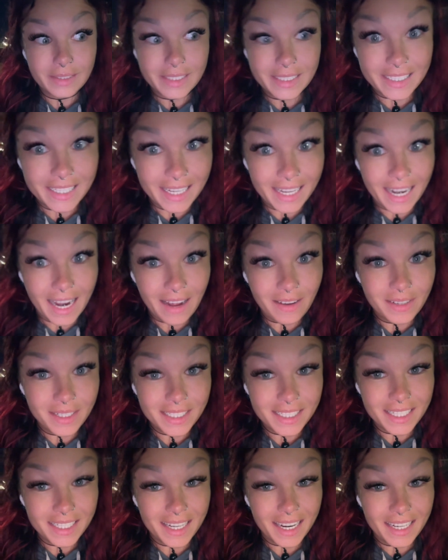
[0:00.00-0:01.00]
Get out
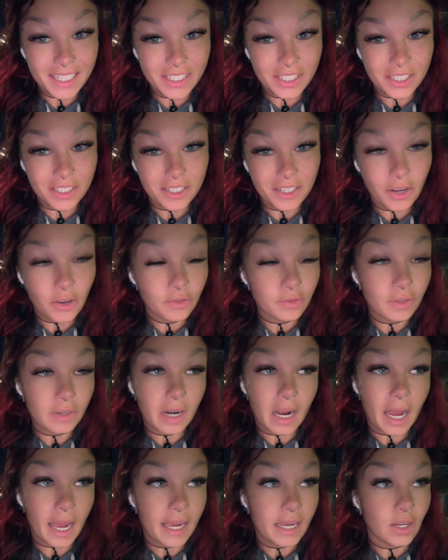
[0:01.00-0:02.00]
into nature, go for a
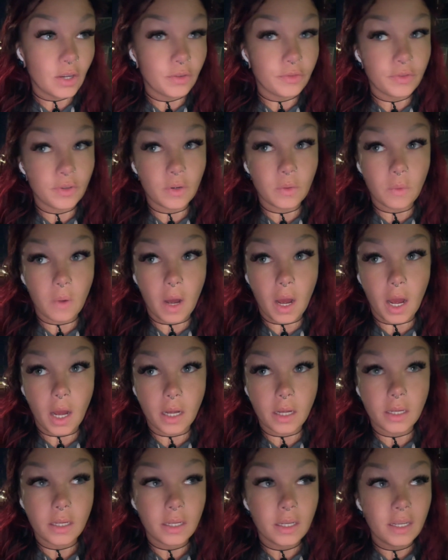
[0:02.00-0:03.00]
hike, go for a
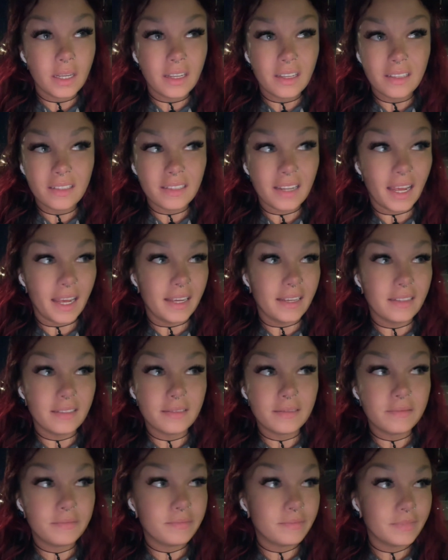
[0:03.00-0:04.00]
walk. Like,
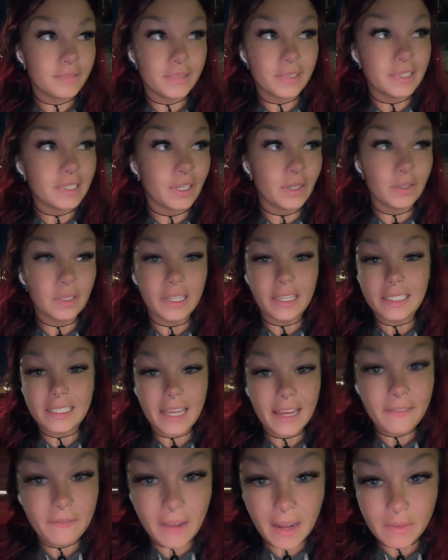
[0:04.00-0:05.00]
literally
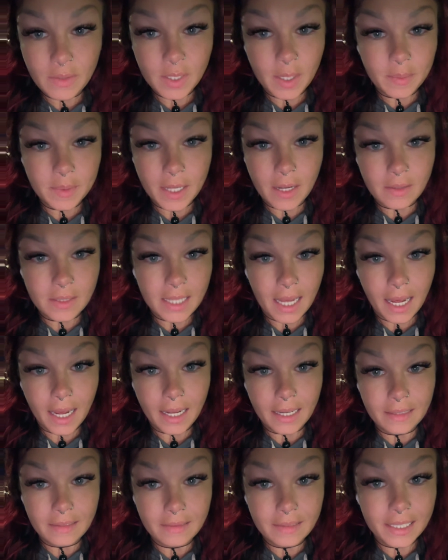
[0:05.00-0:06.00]
take 5 steps
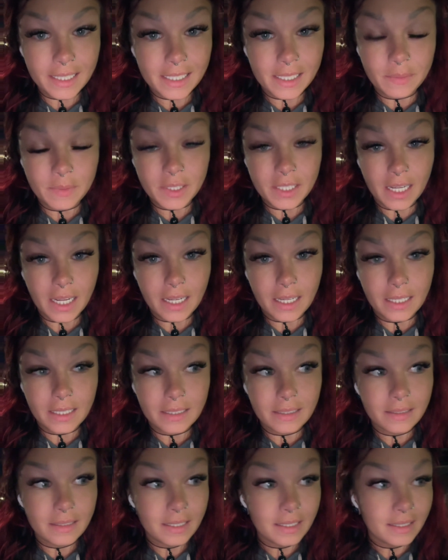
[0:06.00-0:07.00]
outside, get some
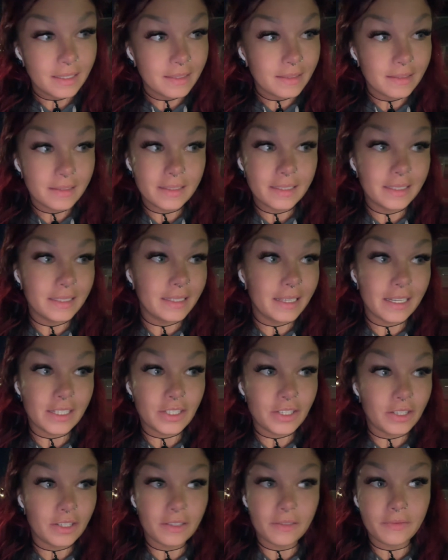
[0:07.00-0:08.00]
sun, get
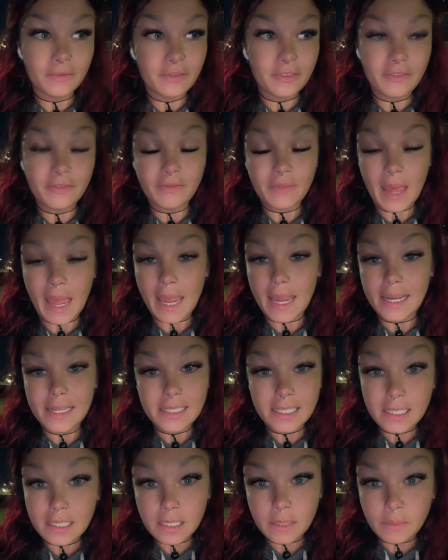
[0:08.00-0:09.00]
your
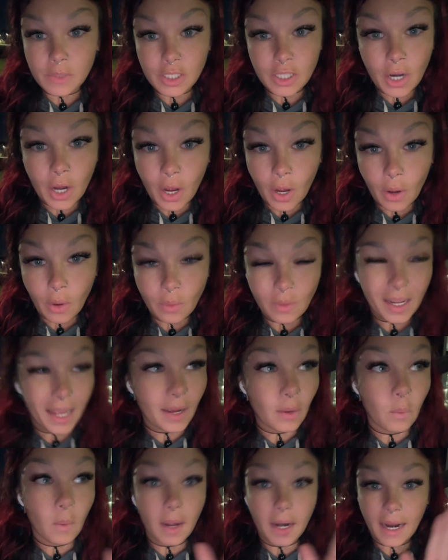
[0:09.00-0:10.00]
hands in some snow,
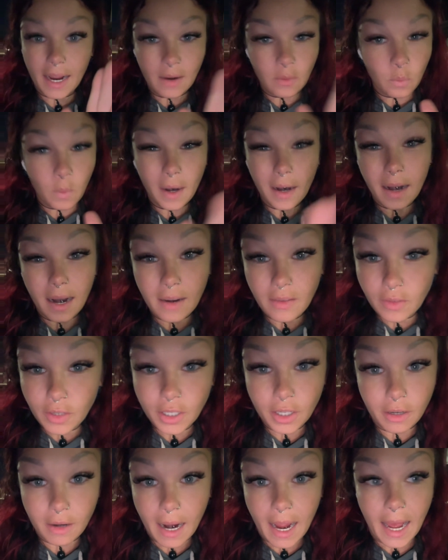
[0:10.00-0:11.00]
like wherever
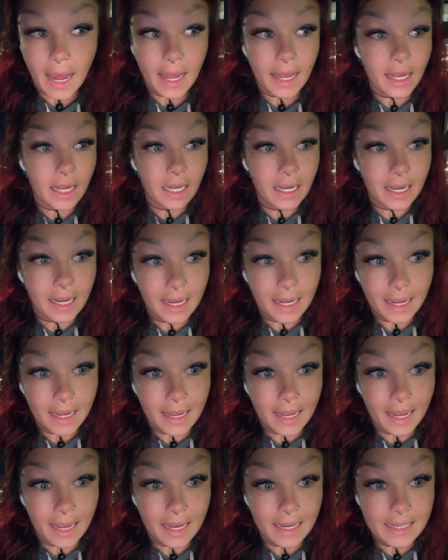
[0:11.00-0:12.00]
you're at,
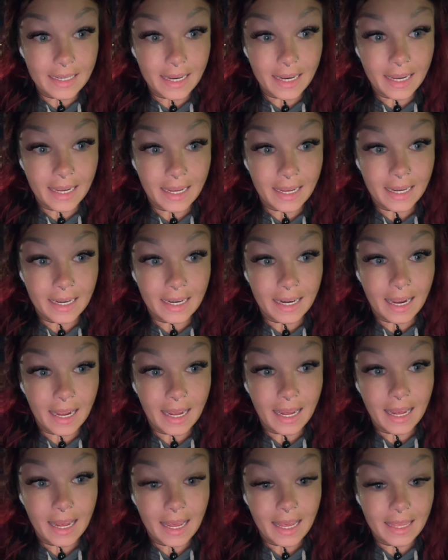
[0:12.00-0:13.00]
get in
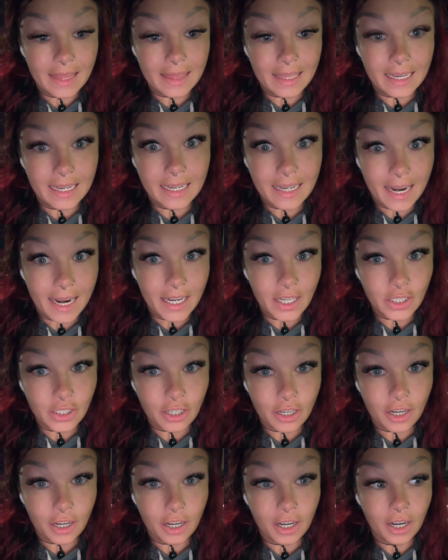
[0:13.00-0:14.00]
the
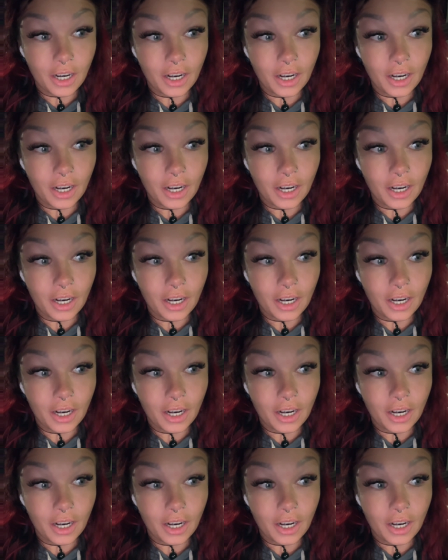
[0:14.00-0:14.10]
nature